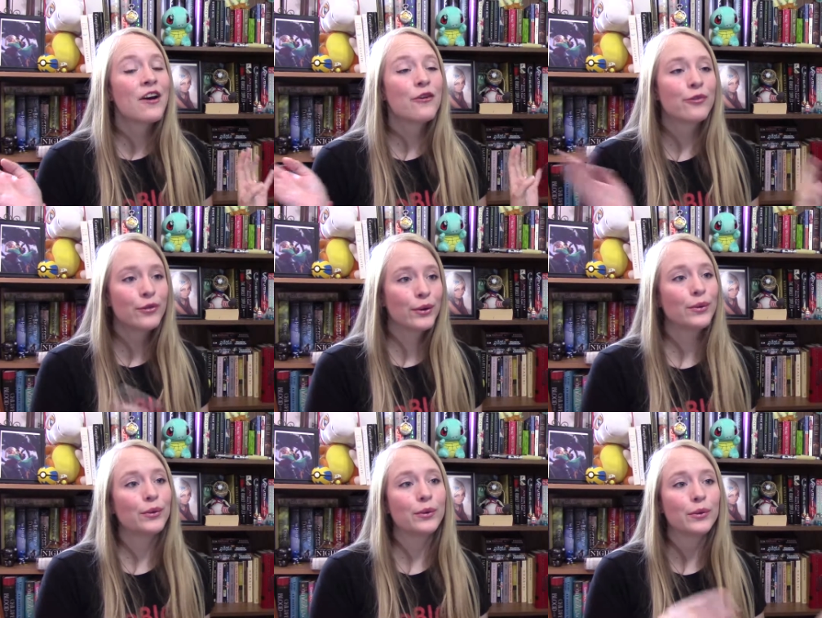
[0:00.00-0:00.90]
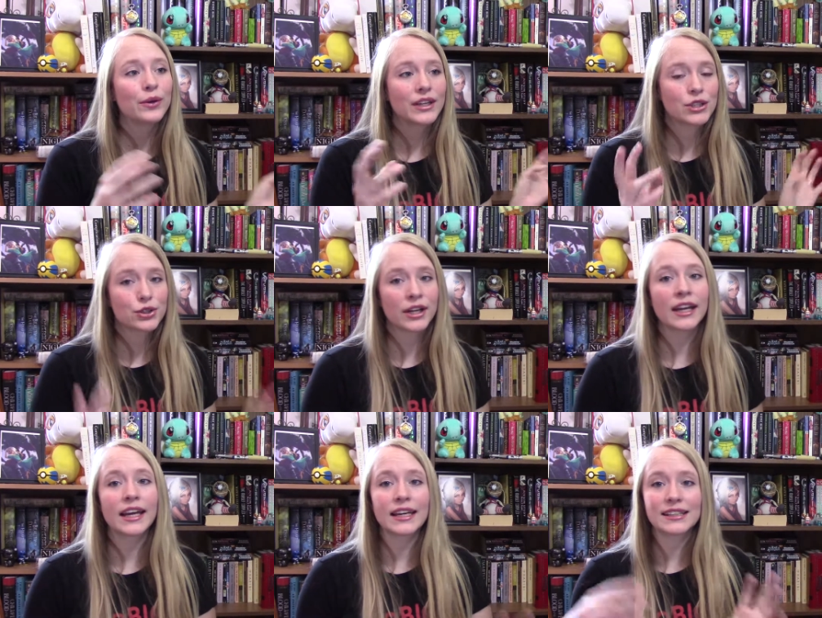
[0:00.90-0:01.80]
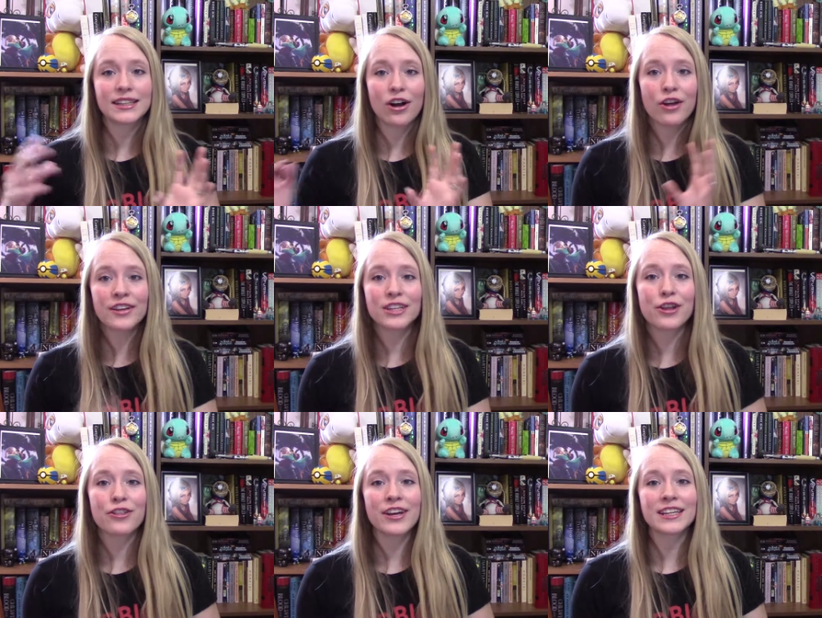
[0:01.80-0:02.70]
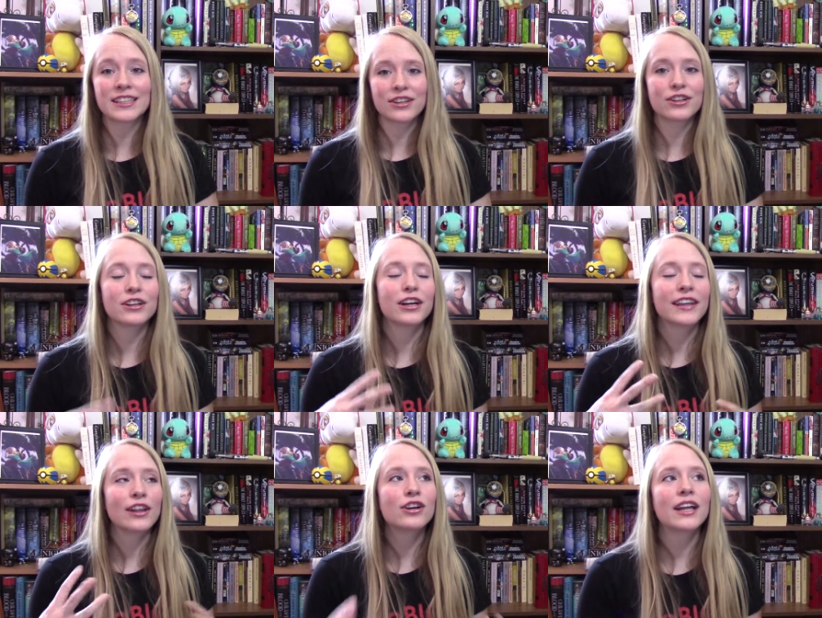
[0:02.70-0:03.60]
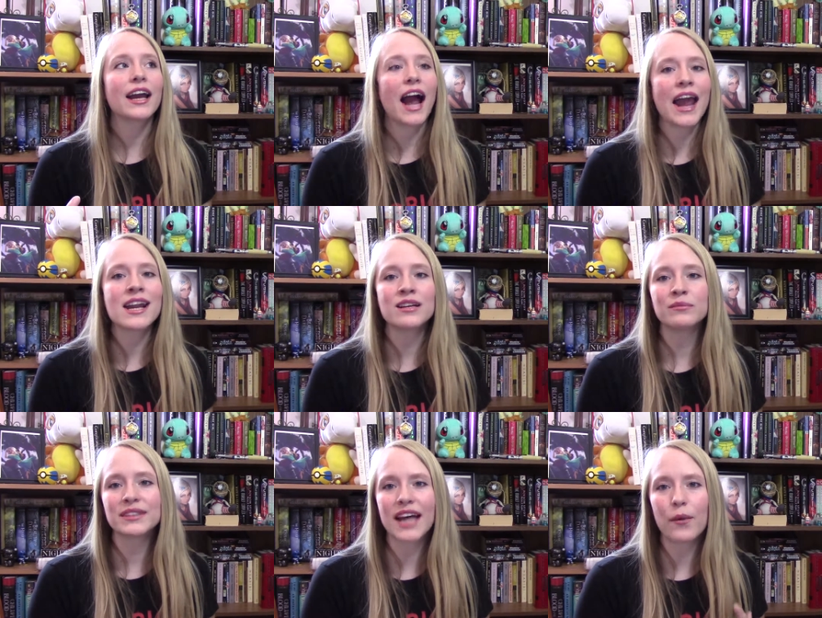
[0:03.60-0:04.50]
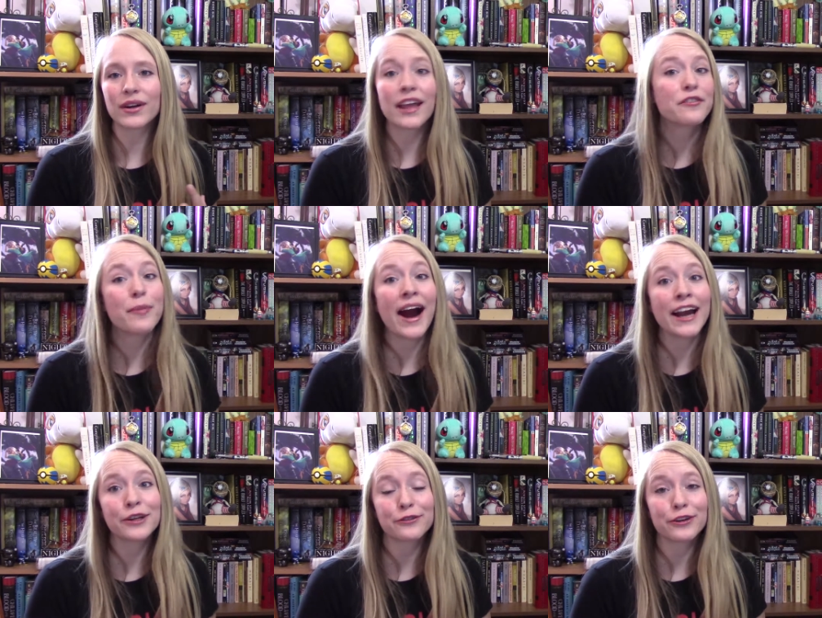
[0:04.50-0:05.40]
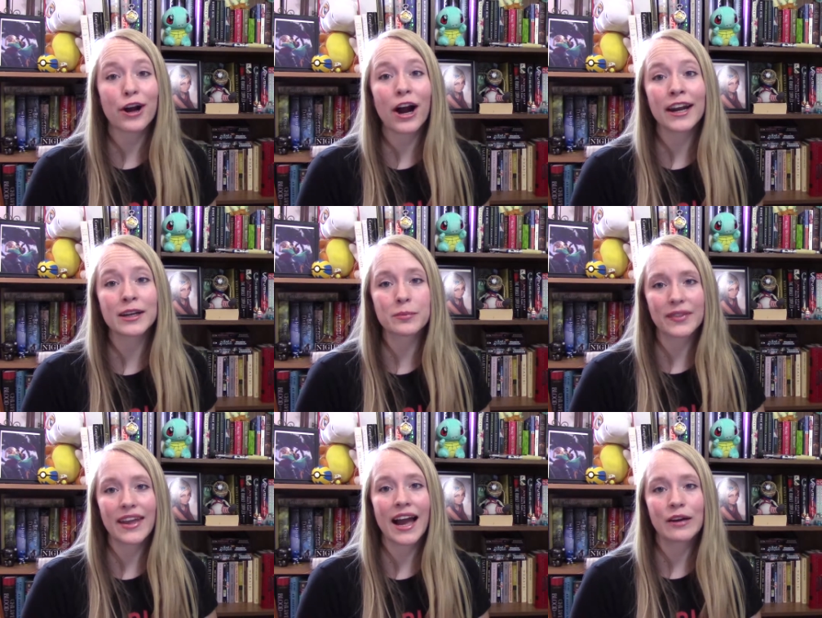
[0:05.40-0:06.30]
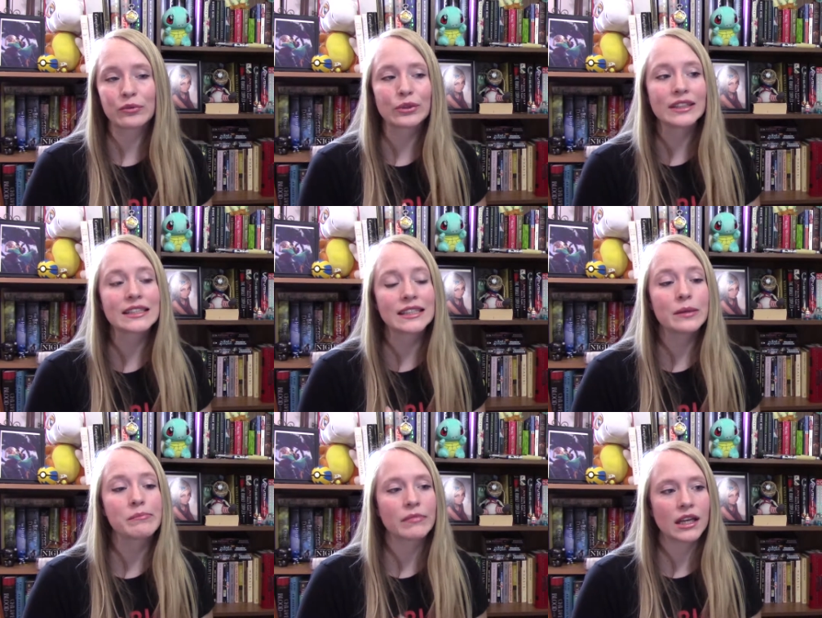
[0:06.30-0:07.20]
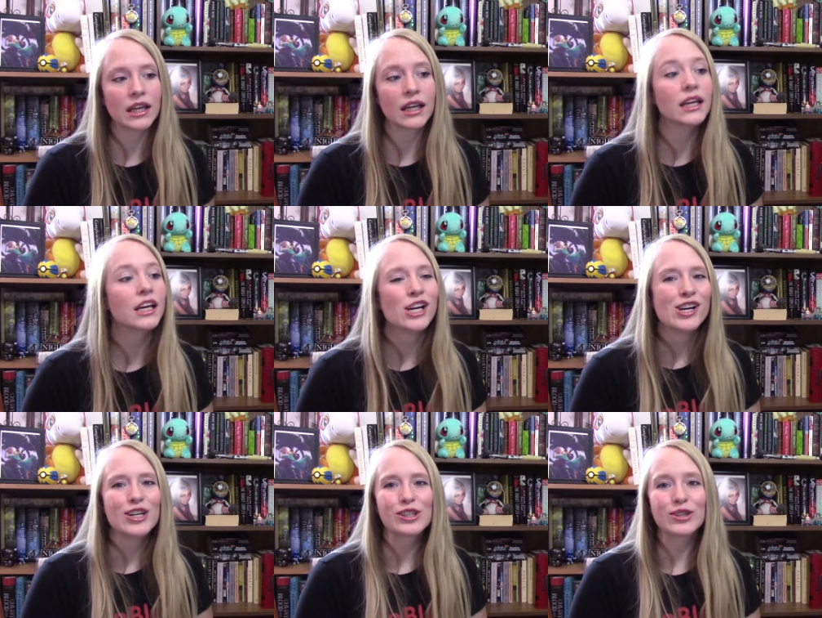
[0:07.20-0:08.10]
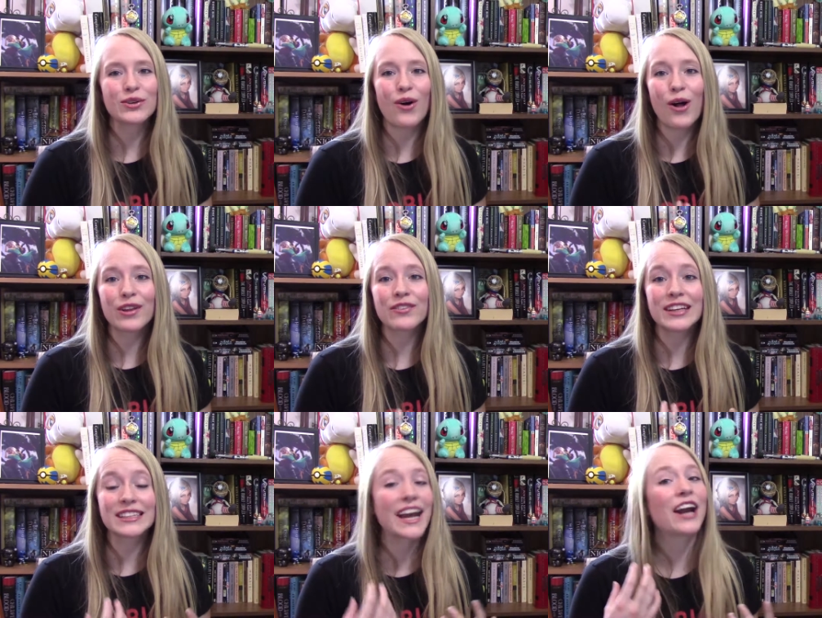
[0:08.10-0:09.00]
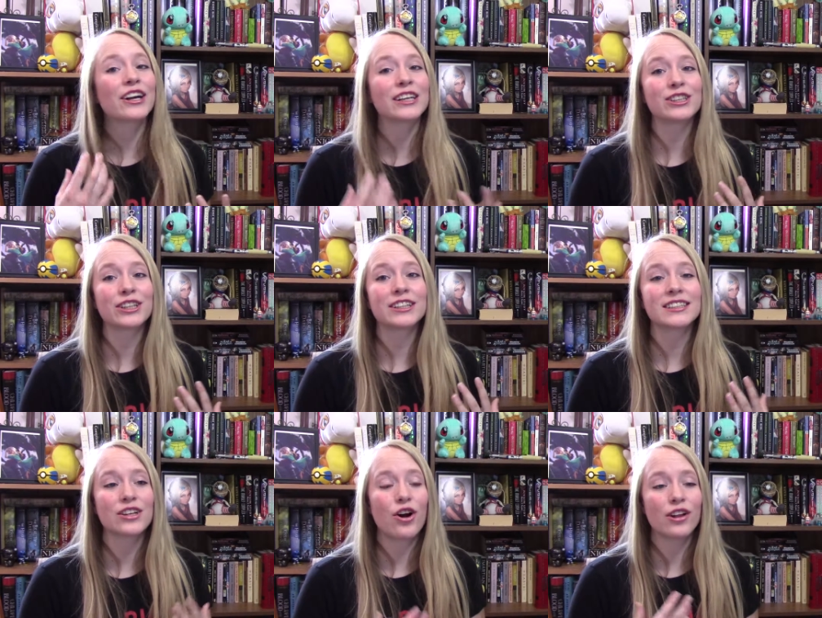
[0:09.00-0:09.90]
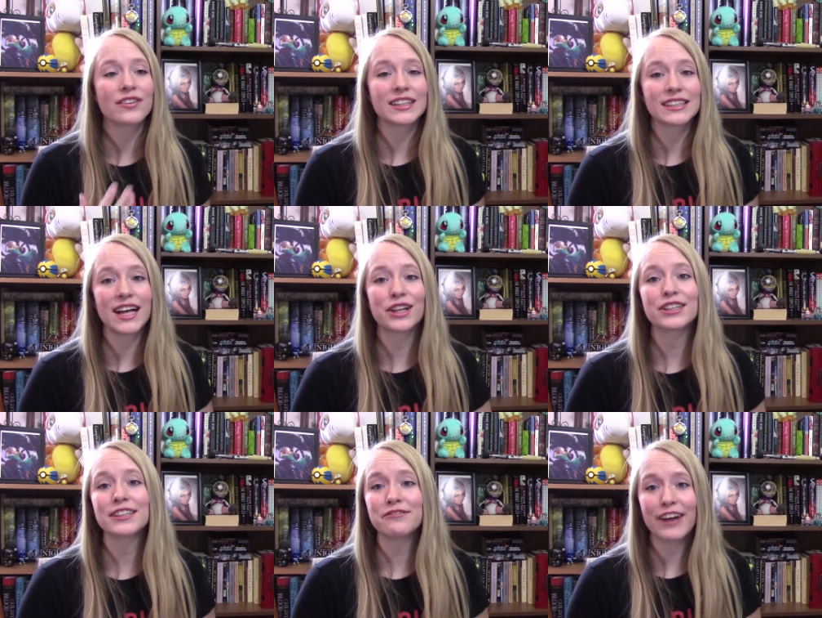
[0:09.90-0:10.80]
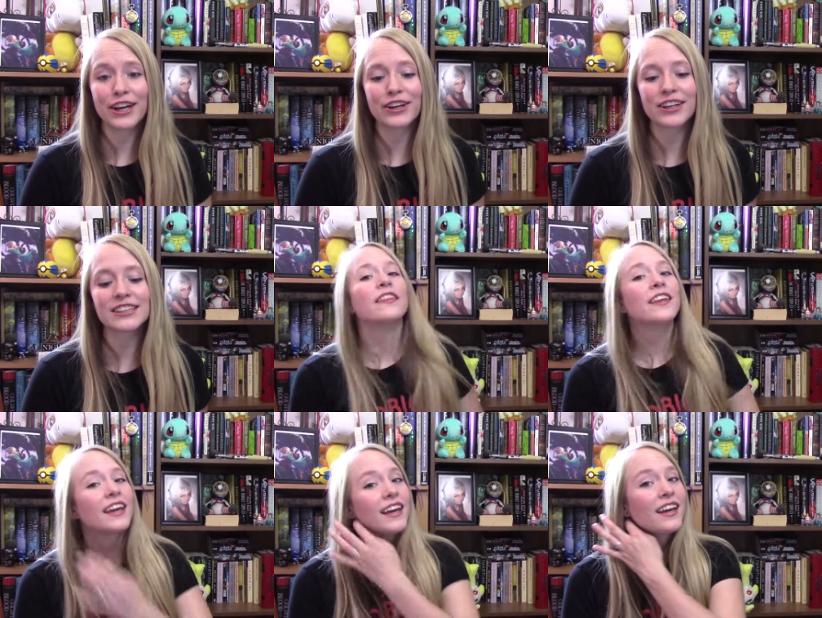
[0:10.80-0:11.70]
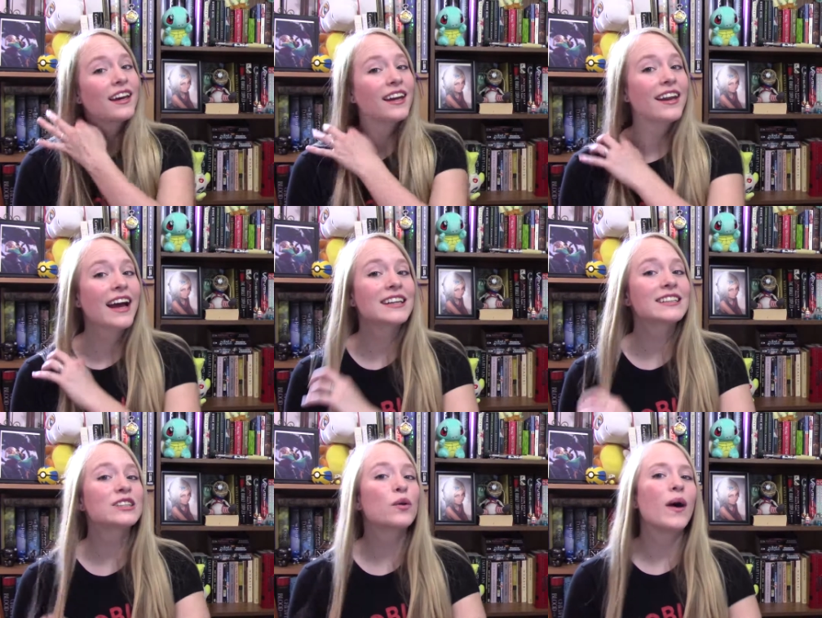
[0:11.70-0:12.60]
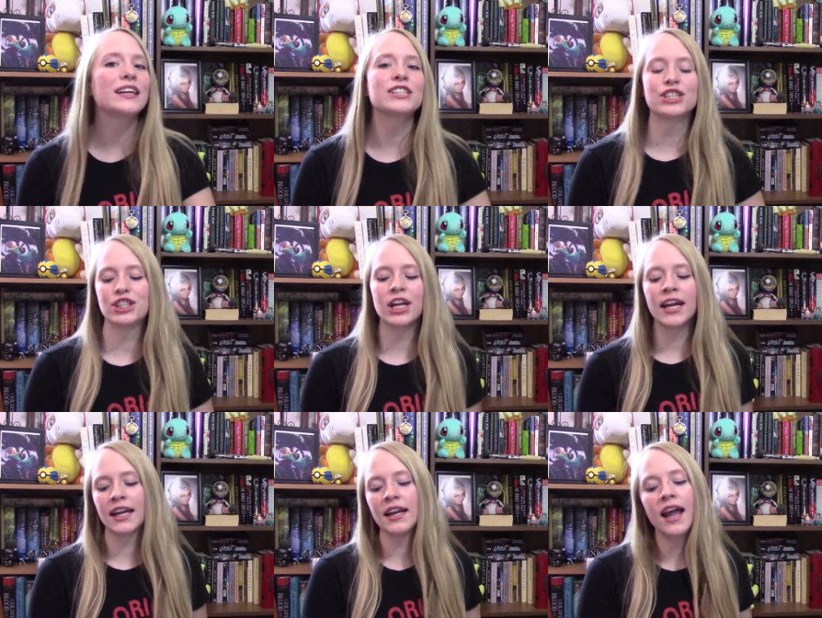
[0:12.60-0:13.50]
food and trinkets and all these other things and they're they look like items that were left behind or forgotten but they have real deep meaning to all of these characters and all of these sellers and vendors. The next question